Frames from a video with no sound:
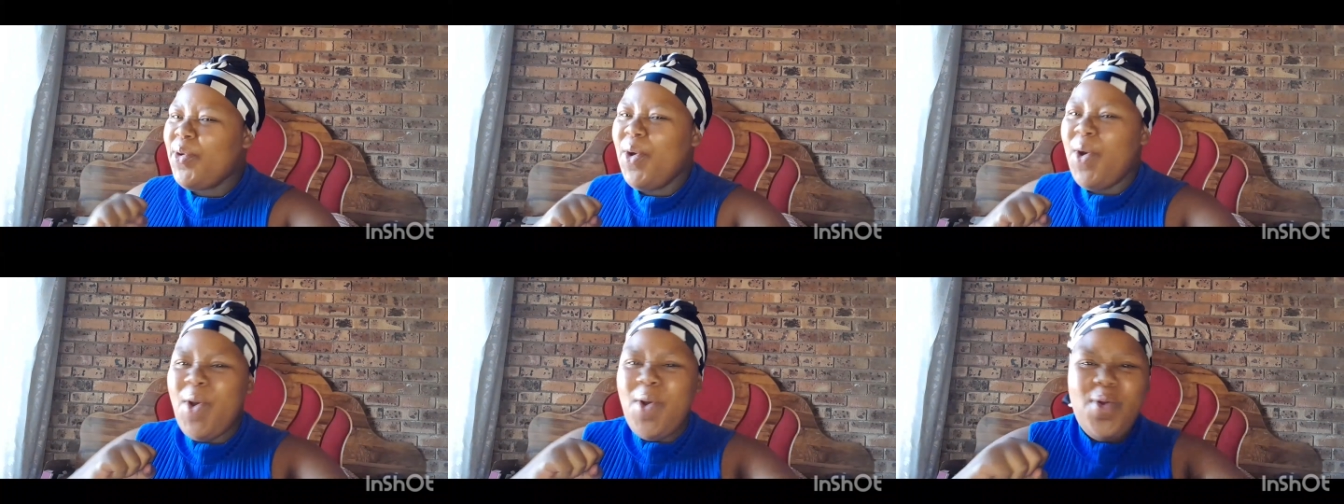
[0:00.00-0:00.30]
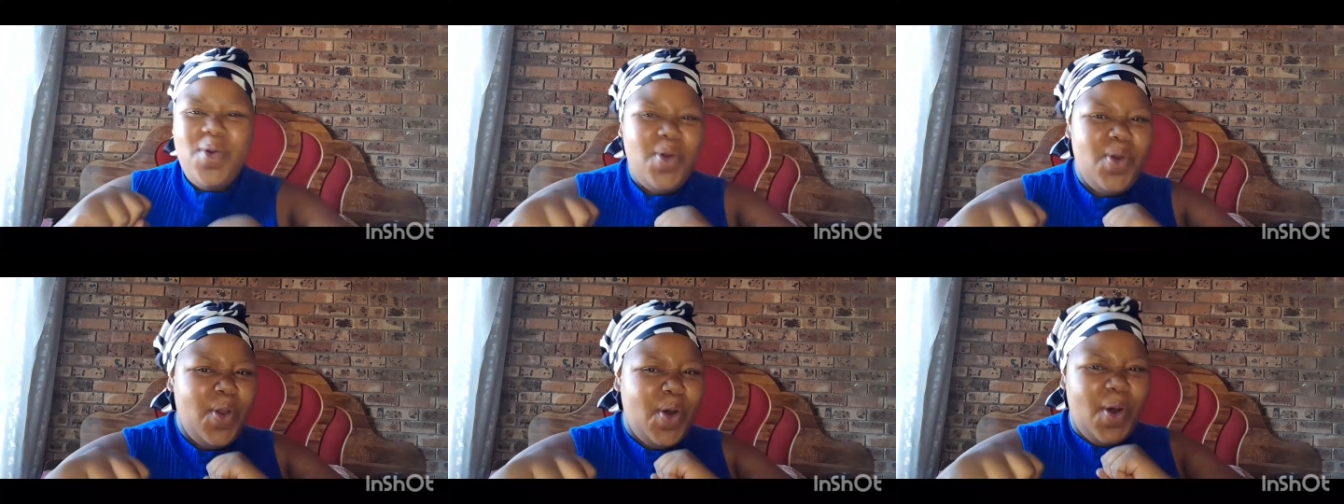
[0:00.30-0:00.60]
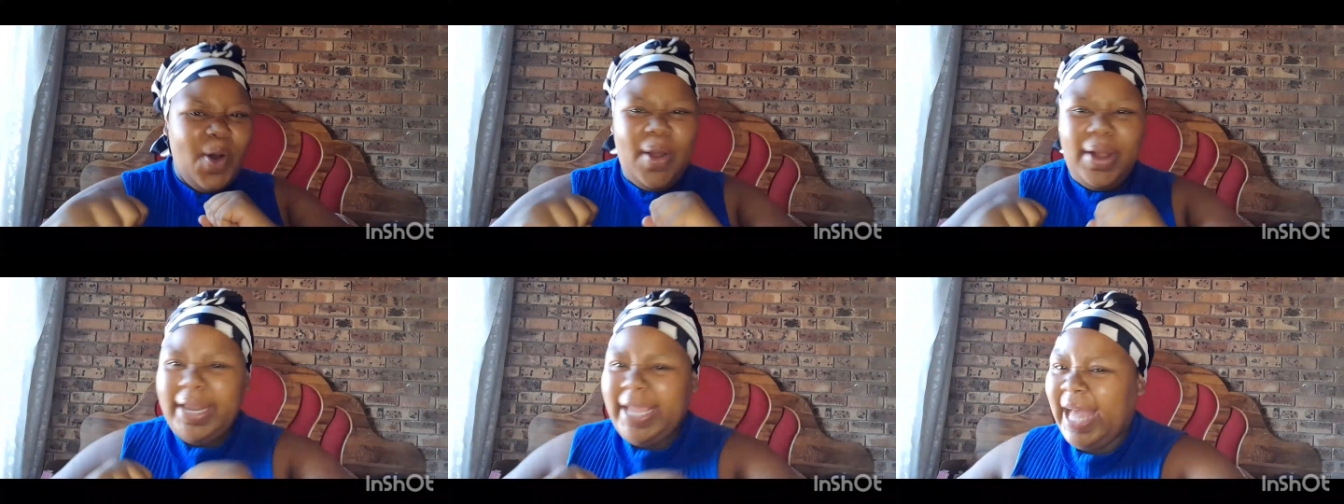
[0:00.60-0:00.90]
oh
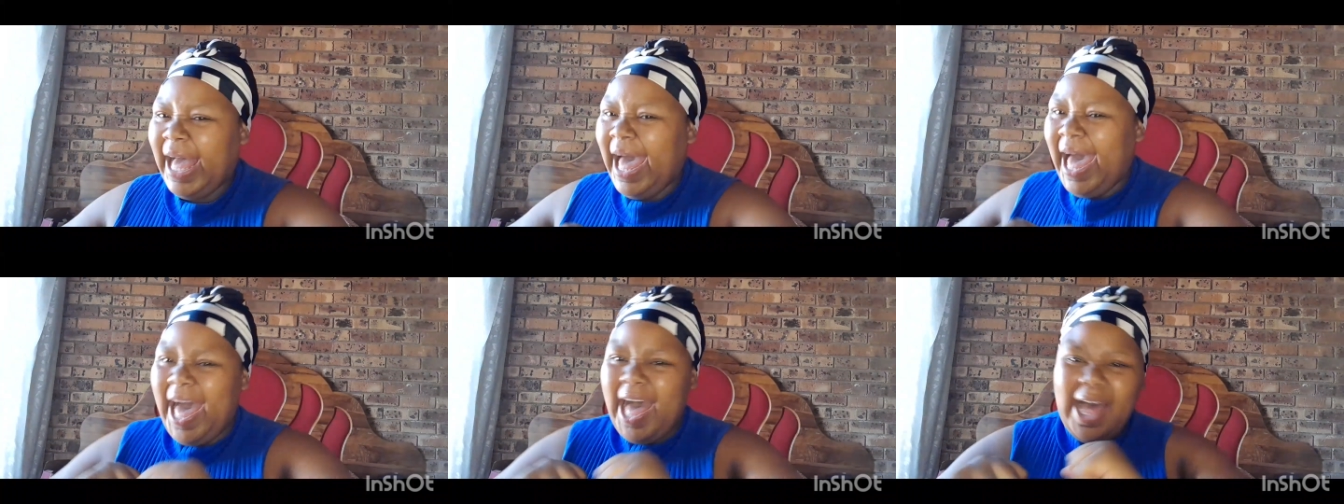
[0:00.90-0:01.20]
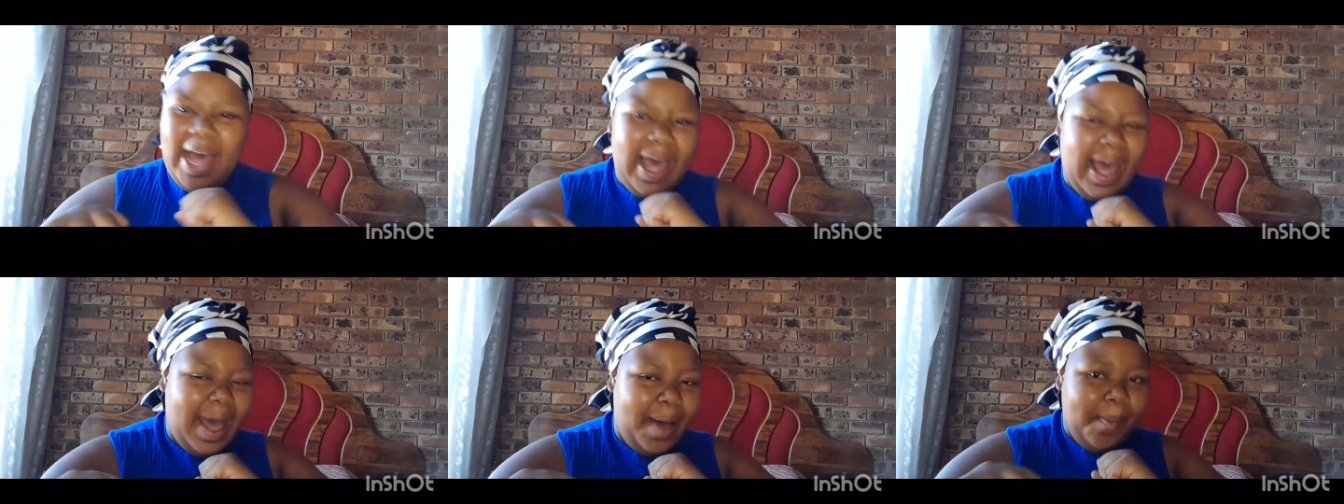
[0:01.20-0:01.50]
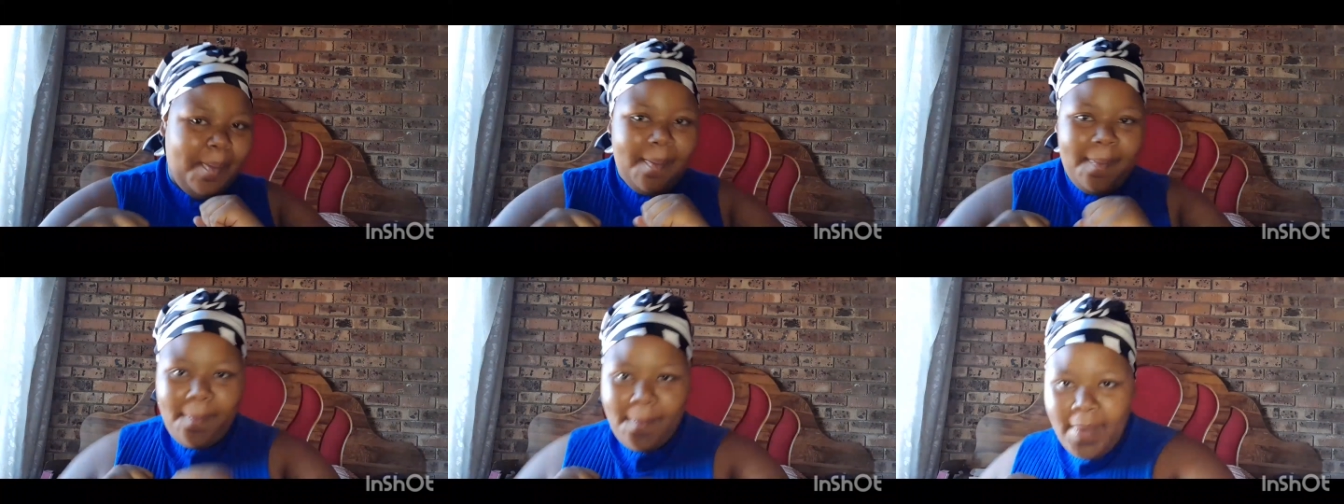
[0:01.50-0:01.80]
Lord,
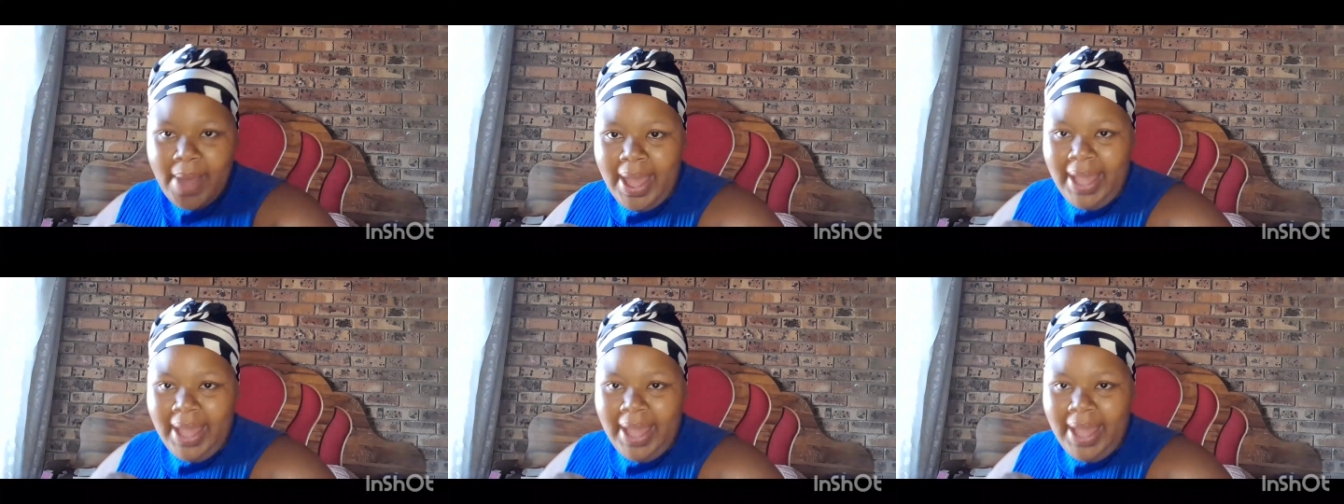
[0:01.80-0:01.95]
come,